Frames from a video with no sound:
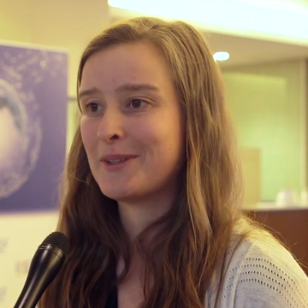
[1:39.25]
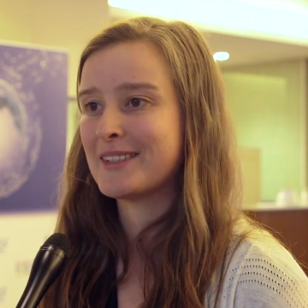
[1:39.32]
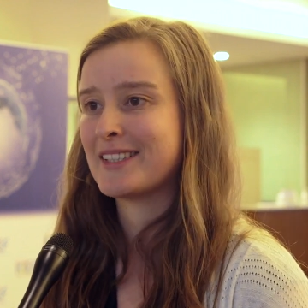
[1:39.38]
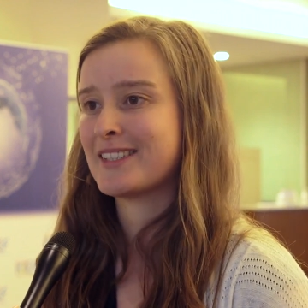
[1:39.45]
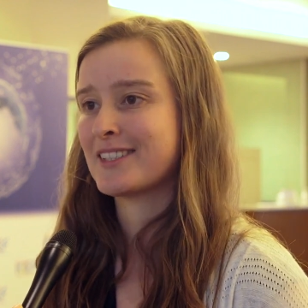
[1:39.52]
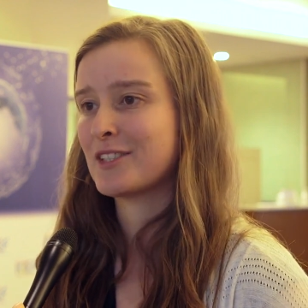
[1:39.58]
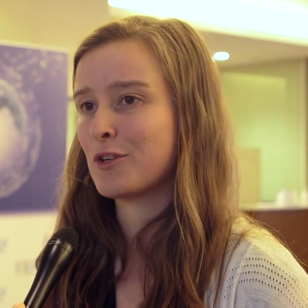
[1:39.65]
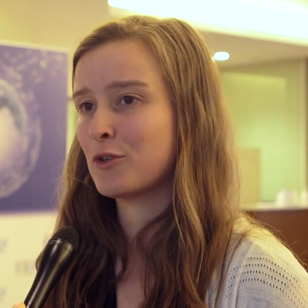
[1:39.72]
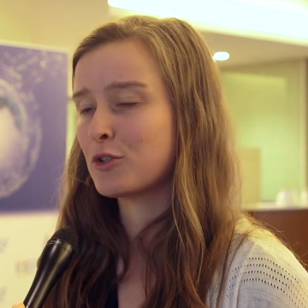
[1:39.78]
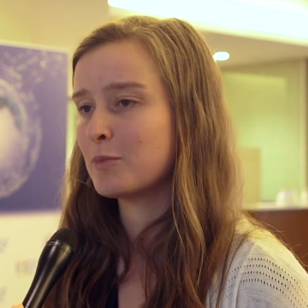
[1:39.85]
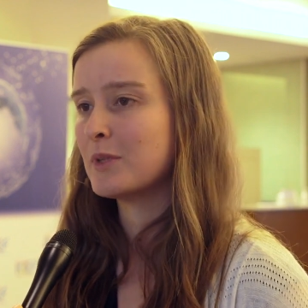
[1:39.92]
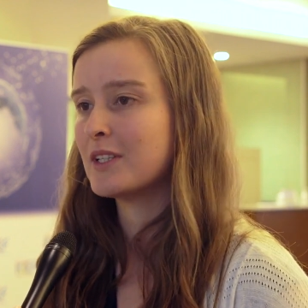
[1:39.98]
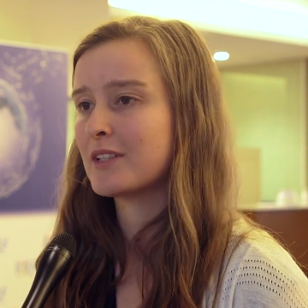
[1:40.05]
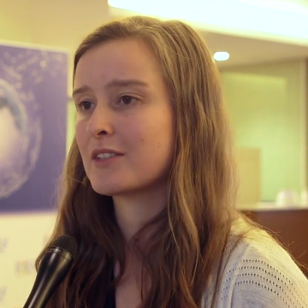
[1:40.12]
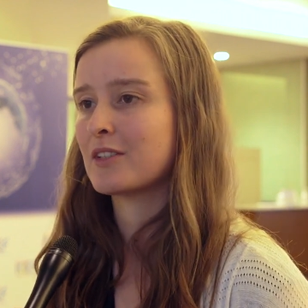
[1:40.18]
And it shows
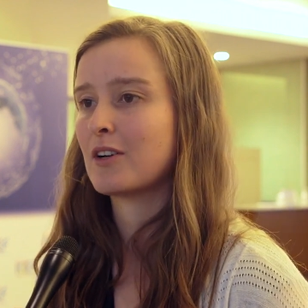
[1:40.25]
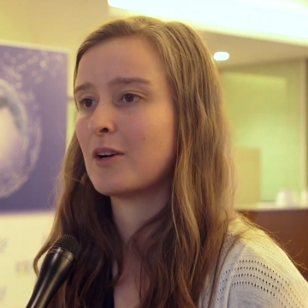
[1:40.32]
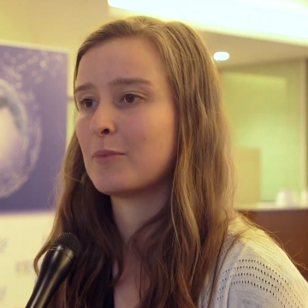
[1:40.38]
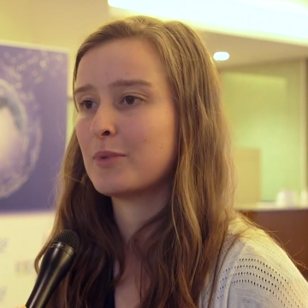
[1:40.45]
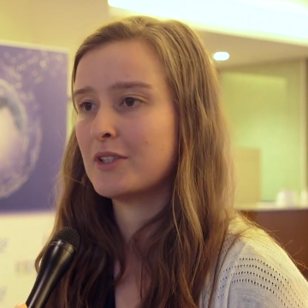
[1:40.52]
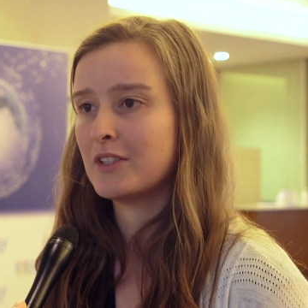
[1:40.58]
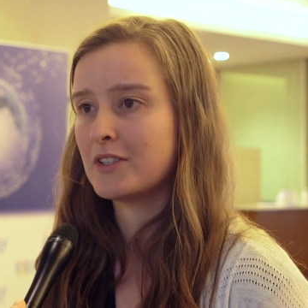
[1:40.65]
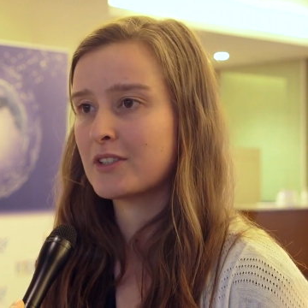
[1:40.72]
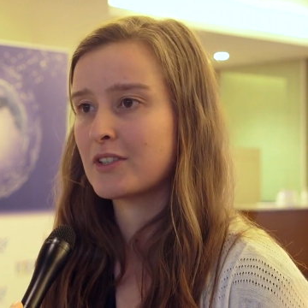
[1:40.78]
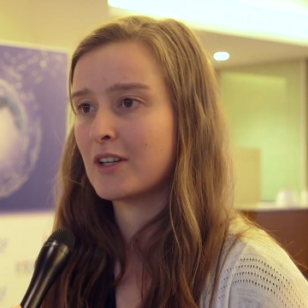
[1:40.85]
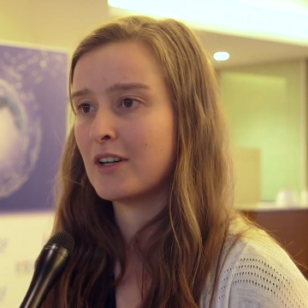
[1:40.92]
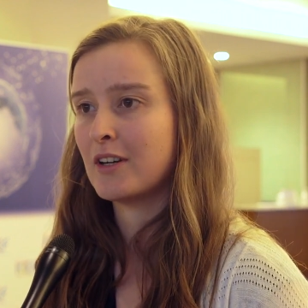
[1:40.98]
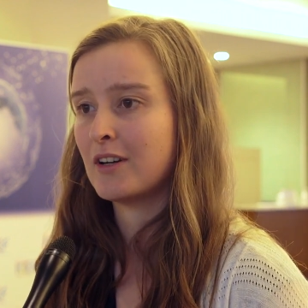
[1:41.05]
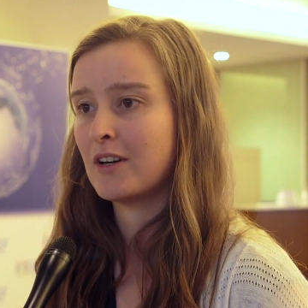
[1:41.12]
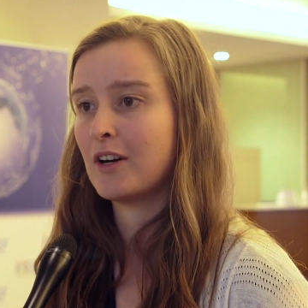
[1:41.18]
me that the companies
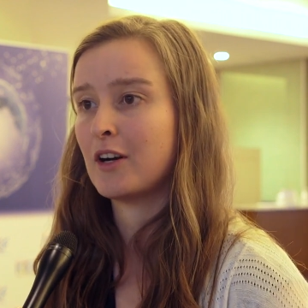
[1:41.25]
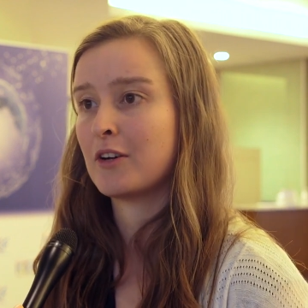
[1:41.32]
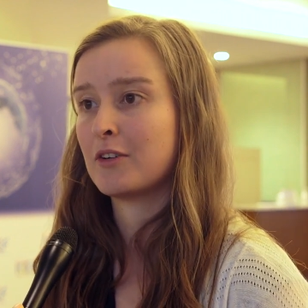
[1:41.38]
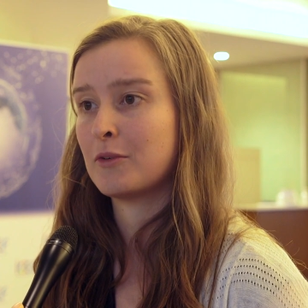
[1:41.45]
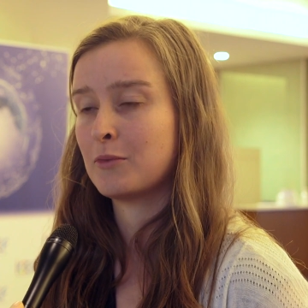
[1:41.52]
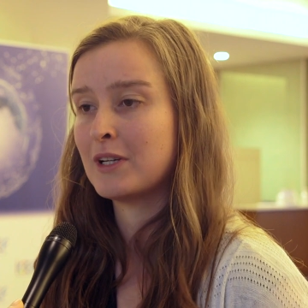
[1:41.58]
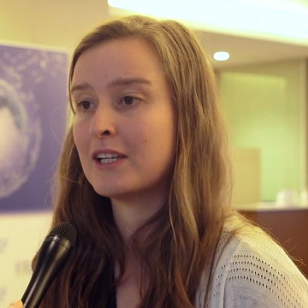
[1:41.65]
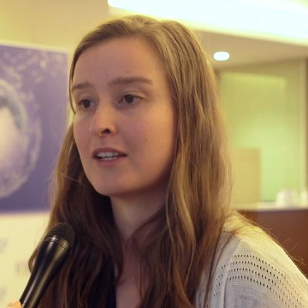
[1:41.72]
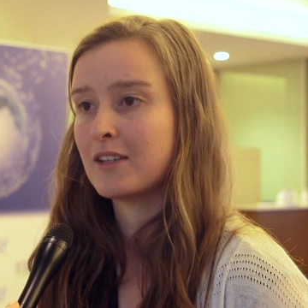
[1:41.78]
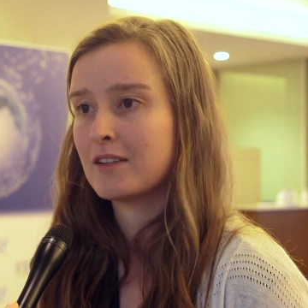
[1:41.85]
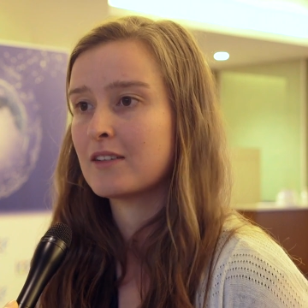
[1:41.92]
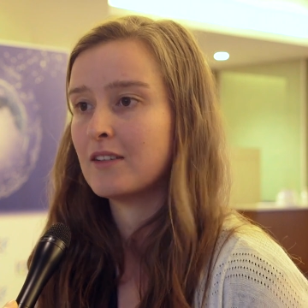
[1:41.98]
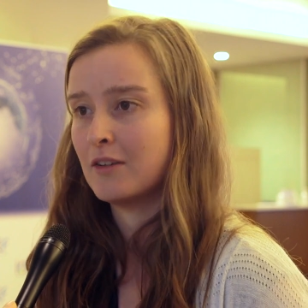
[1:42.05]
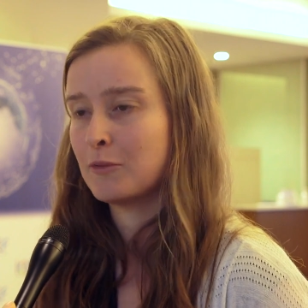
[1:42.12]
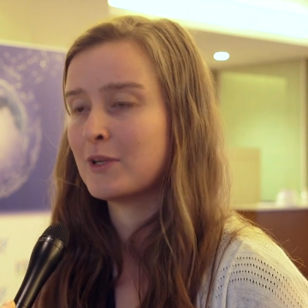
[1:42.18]
are really,
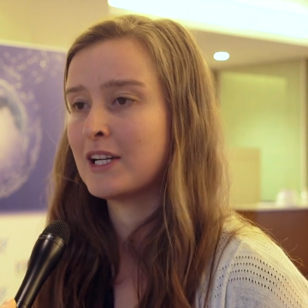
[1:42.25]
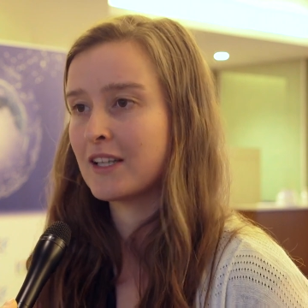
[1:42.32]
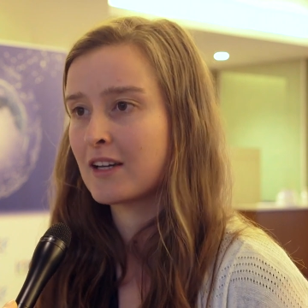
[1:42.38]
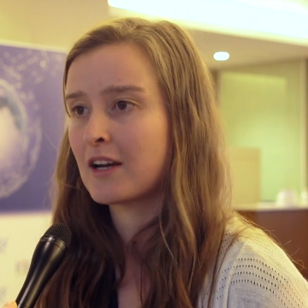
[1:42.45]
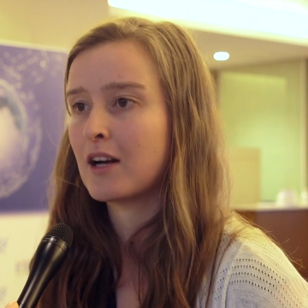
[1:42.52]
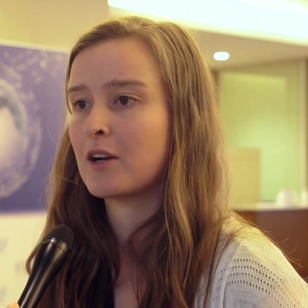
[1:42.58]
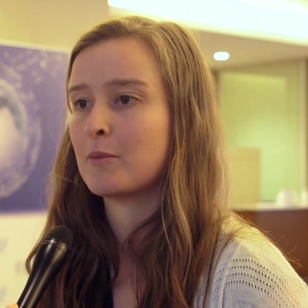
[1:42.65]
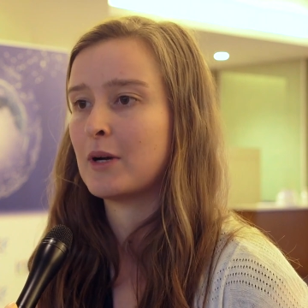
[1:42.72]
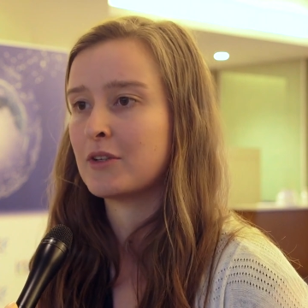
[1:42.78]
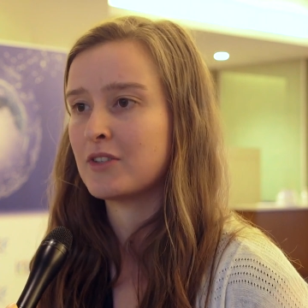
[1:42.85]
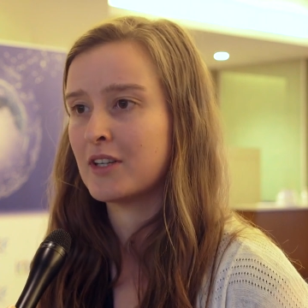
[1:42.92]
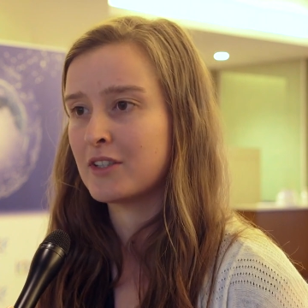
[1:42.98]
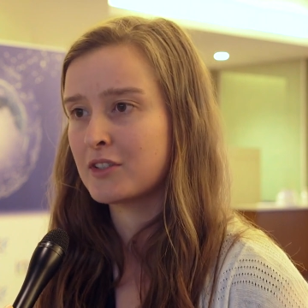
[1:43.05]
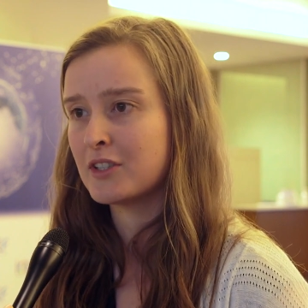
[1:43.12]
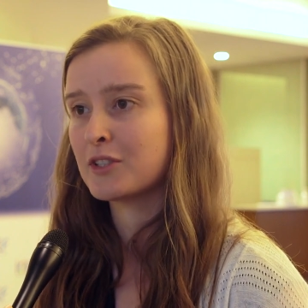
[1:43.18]
really care about
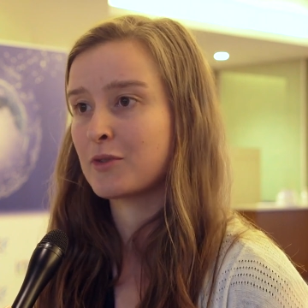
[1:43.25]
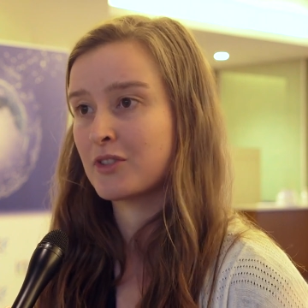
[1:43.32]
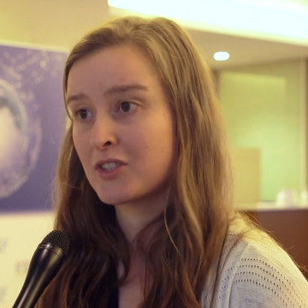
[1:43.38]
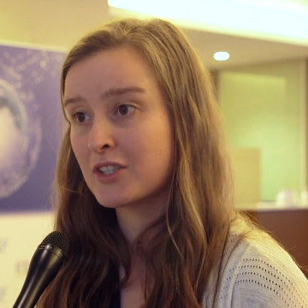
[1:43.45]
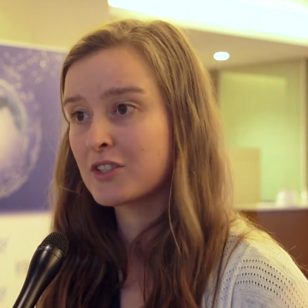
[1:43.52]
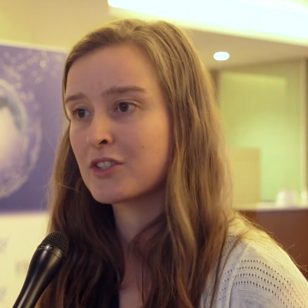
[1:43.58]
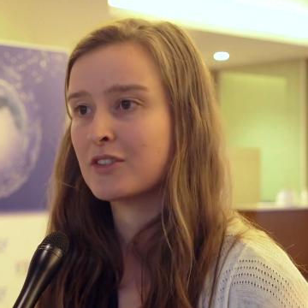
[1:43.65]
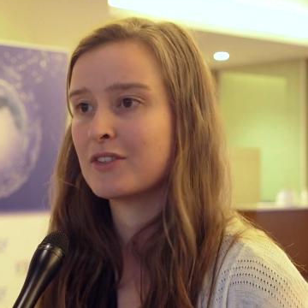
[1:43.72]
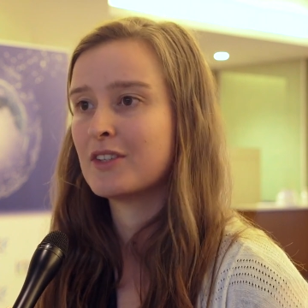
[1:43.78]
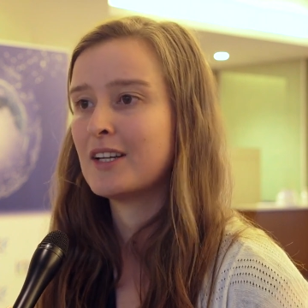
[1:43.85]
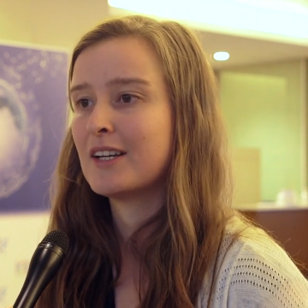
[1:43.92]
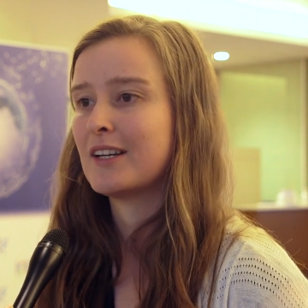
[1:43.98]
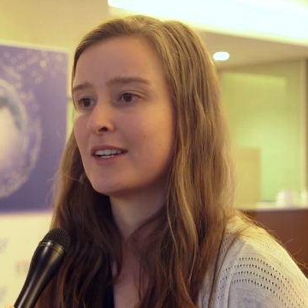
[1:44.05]
the energy transition.